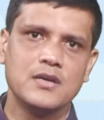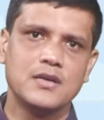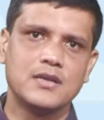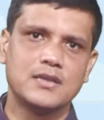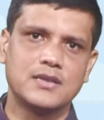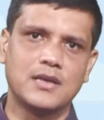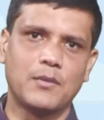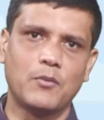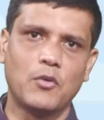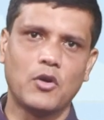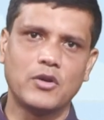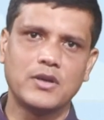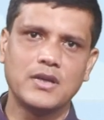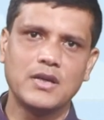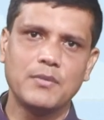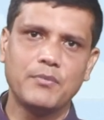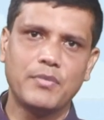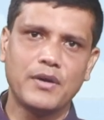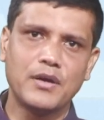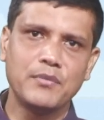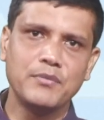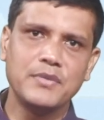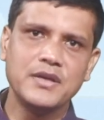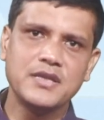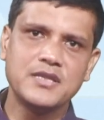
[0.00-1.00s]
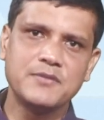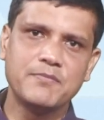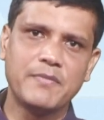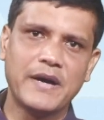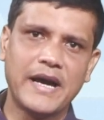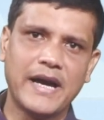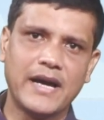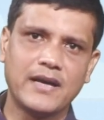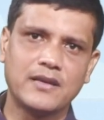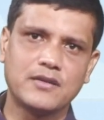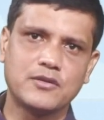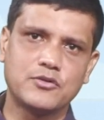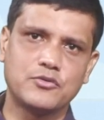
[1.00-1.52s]
The model permits
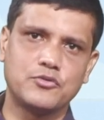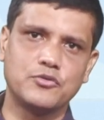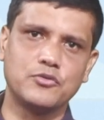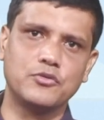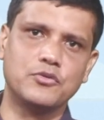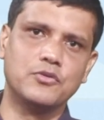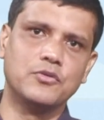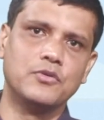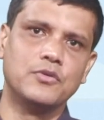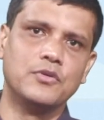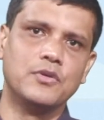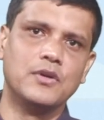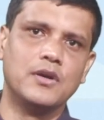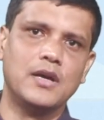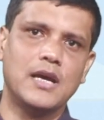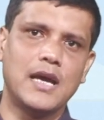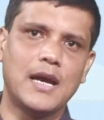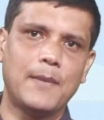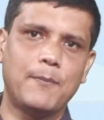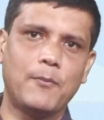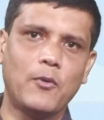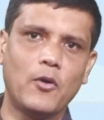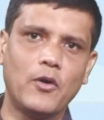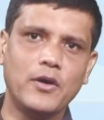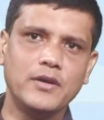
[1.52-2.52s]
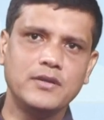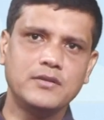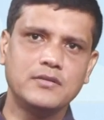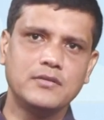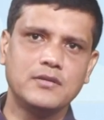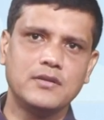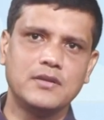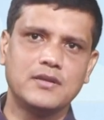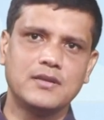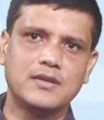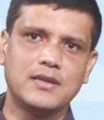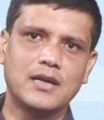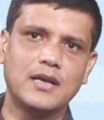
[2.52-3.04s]
banks to appoint
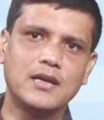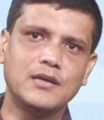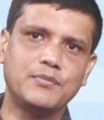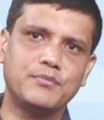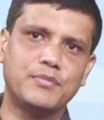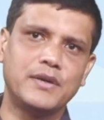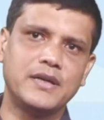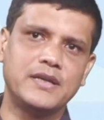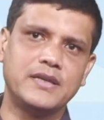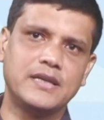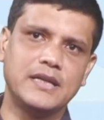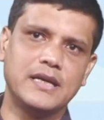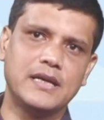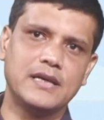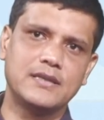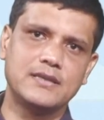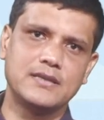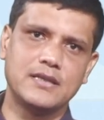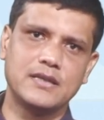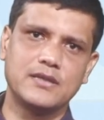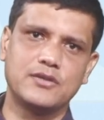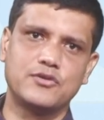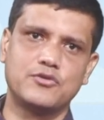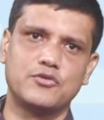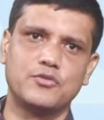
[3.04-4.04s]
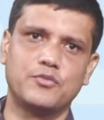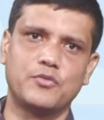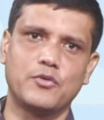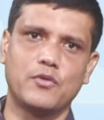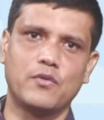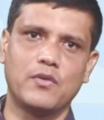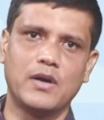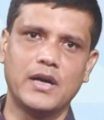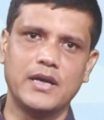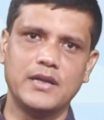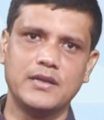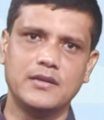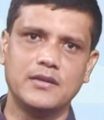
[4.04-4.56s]
third-party agents to
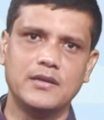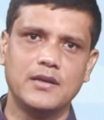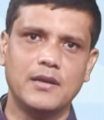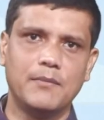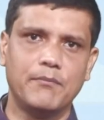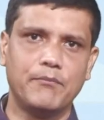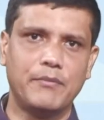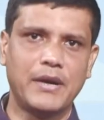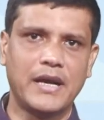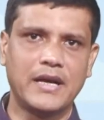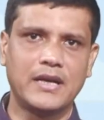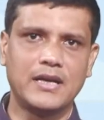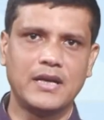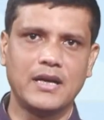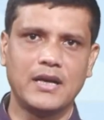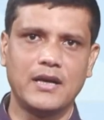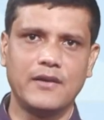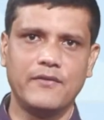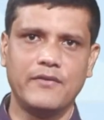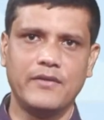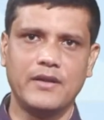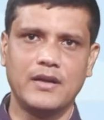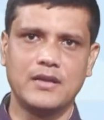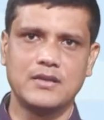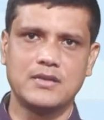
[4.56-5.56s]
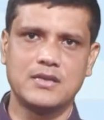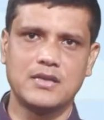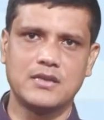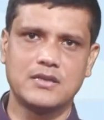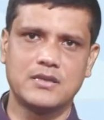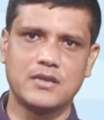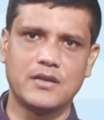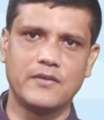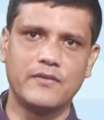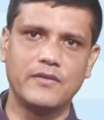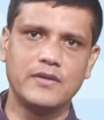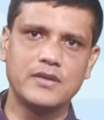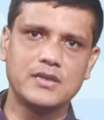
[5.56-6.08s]
provide banking and financial
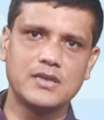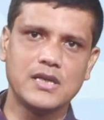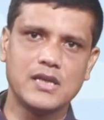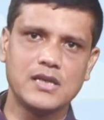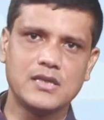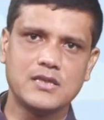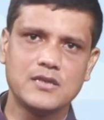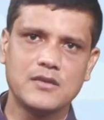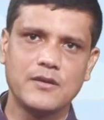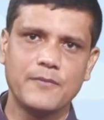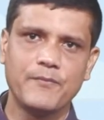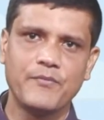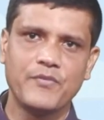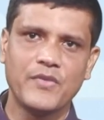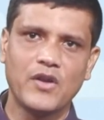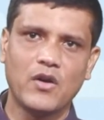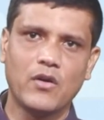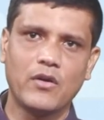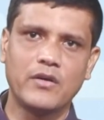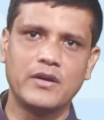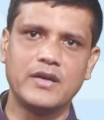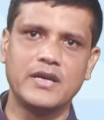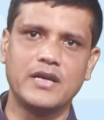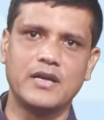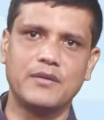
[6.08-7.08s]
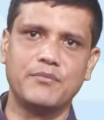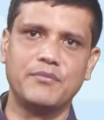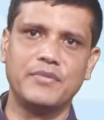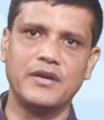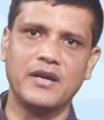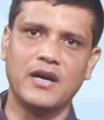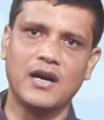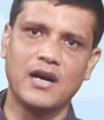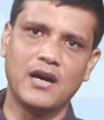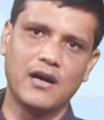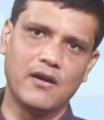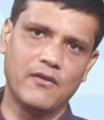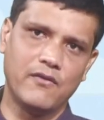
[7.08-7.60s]
services on their
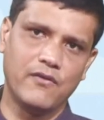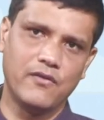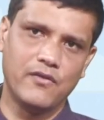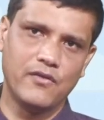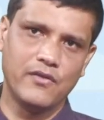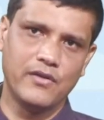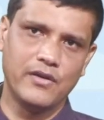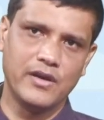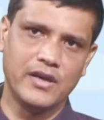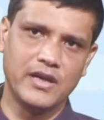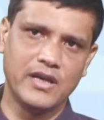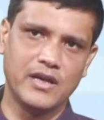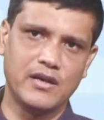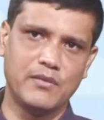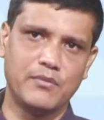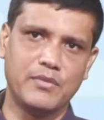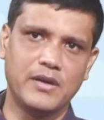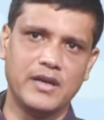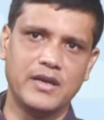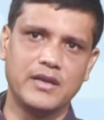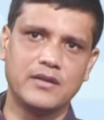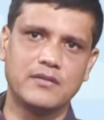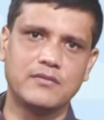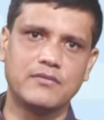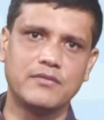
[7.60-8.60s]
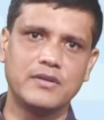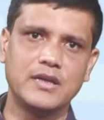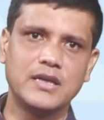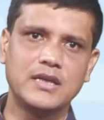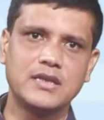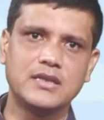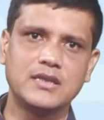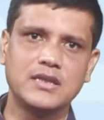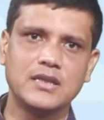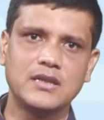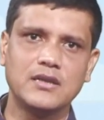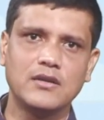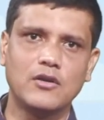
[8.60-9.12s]
behalf, hereby
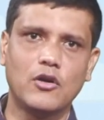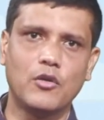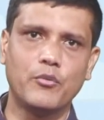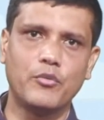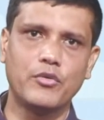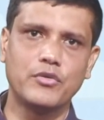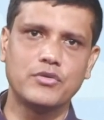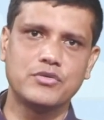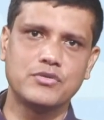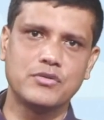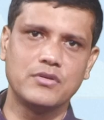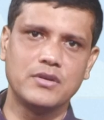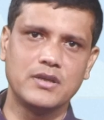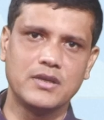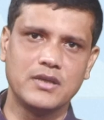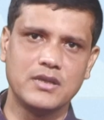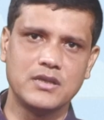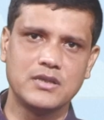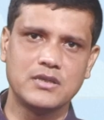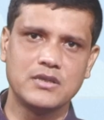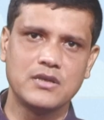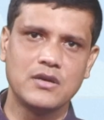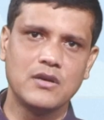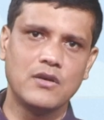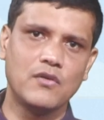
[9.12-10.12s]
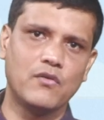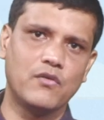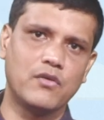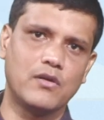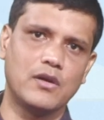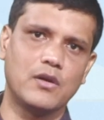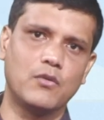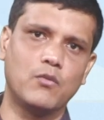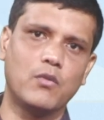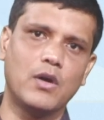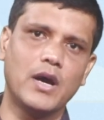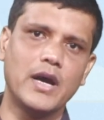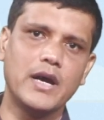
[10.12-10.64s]
creating opportunities for
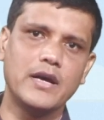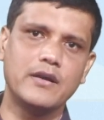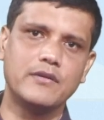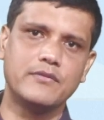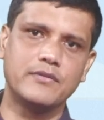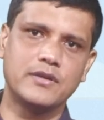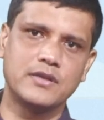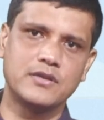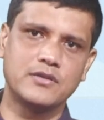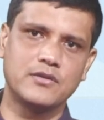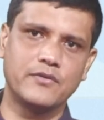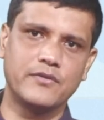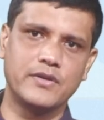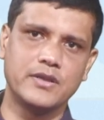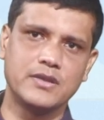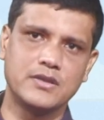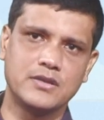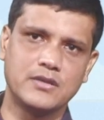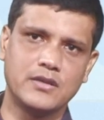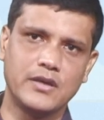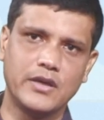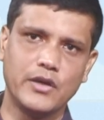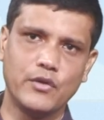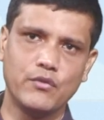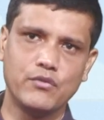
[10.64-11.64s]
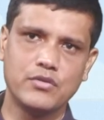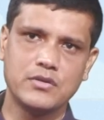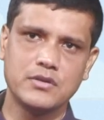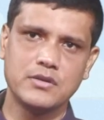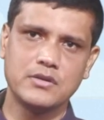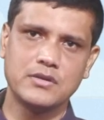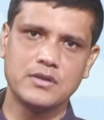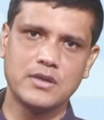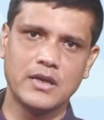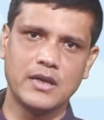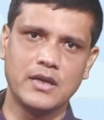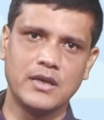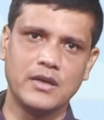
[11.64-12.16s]
a wide range of
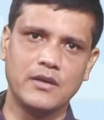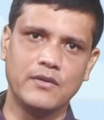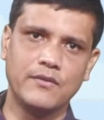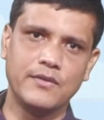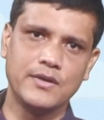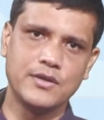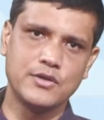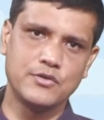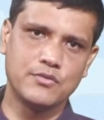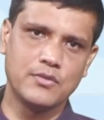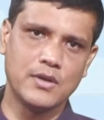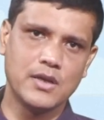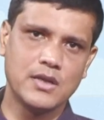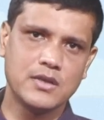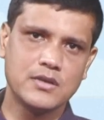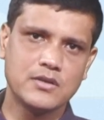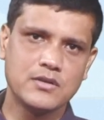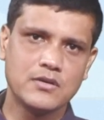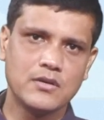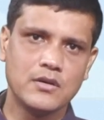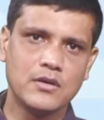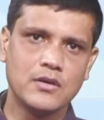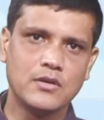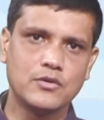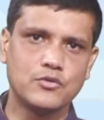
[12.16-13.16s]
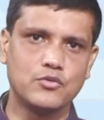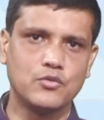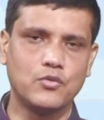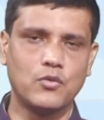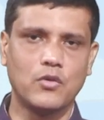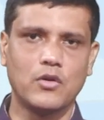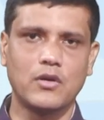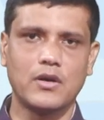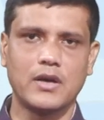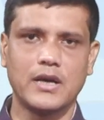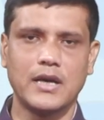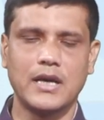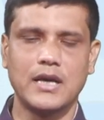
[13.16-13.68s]
institutions and individuals to
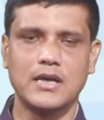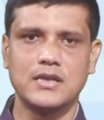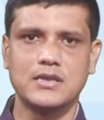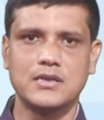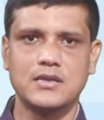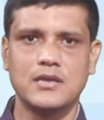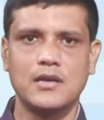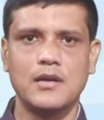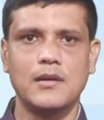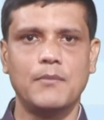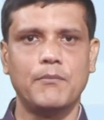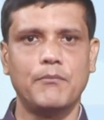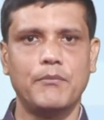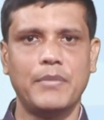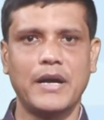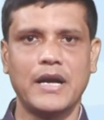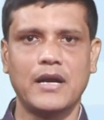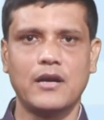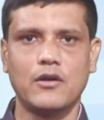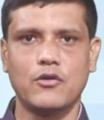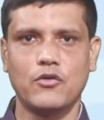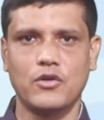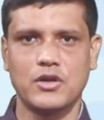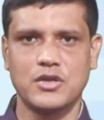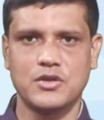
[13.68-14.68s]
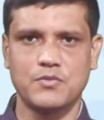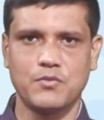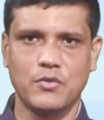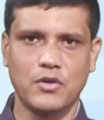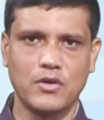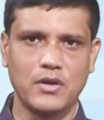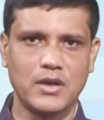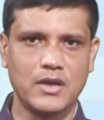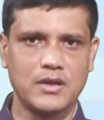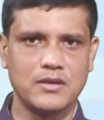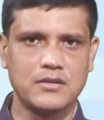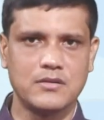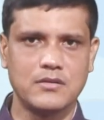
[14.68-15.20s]
work as bank
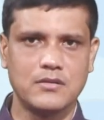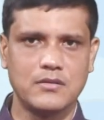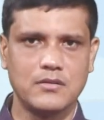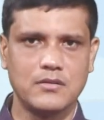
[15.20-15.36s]
correspondent